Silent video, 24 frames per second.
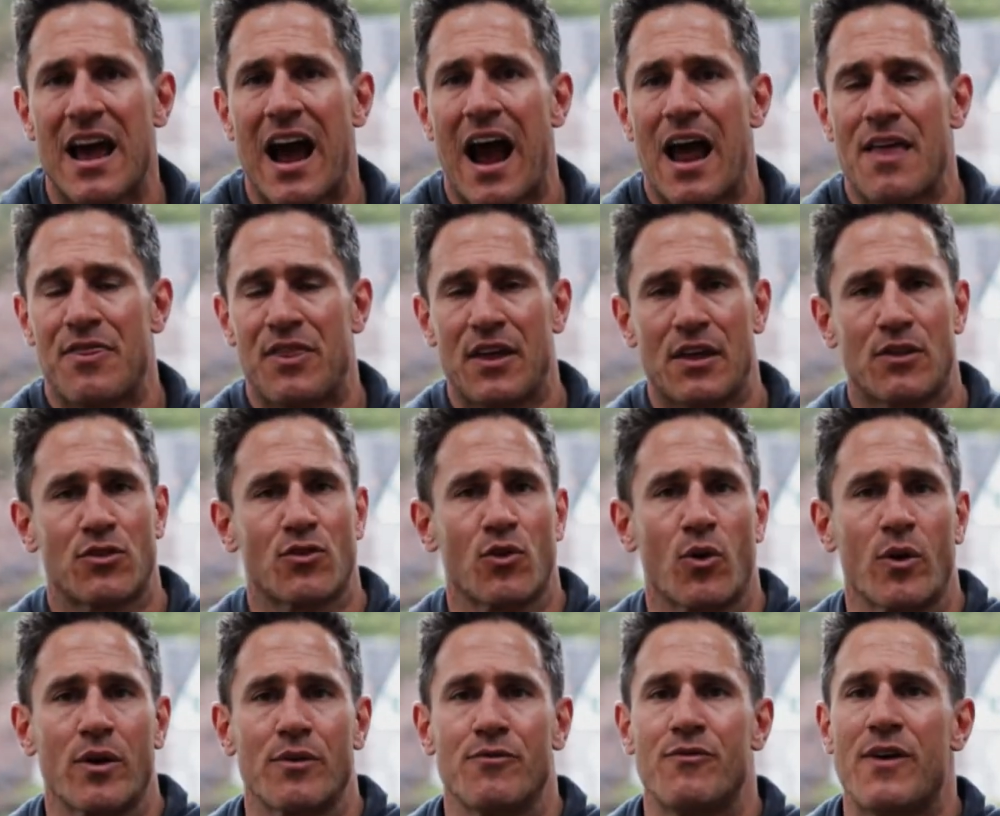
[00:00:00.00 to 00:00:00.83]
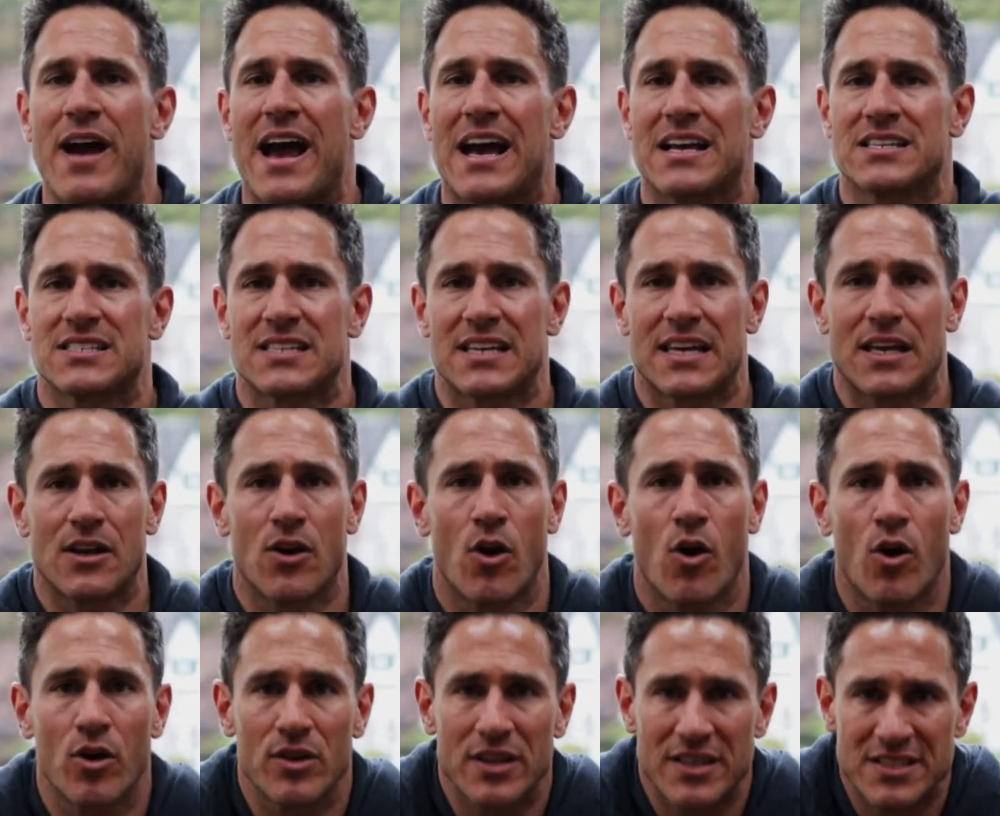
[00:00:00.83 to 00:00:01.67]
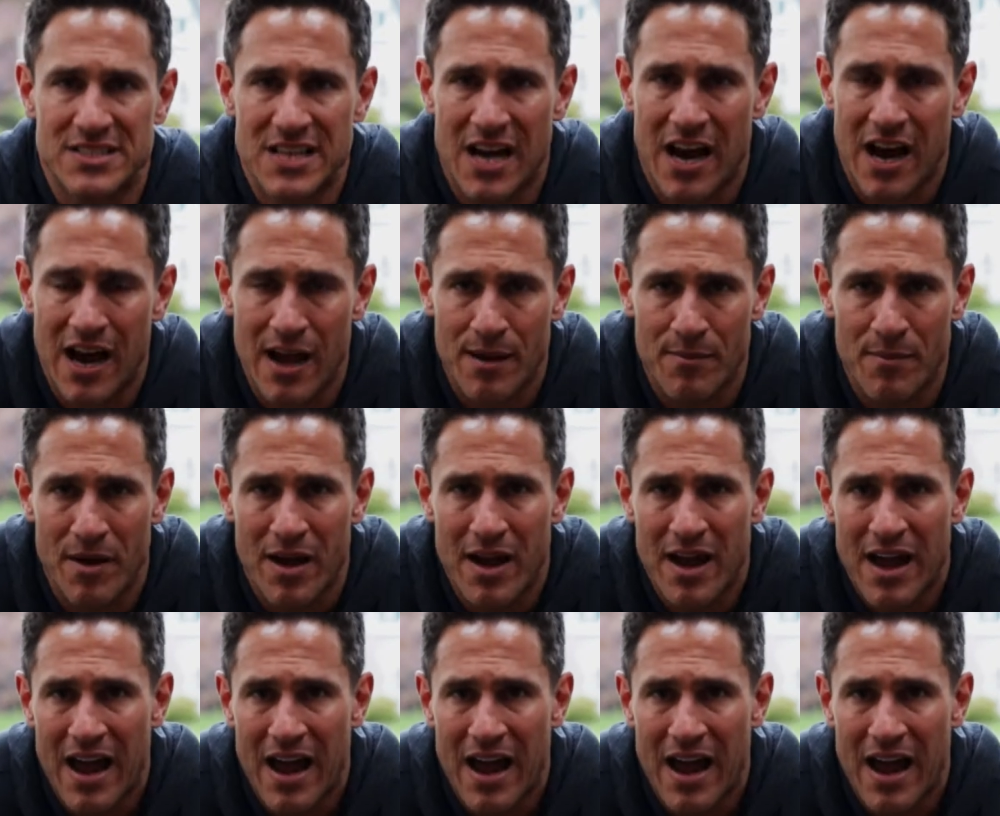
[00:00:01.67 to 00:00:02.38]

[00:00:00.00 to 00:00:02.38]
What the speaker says: I think throwing fasting in all the time,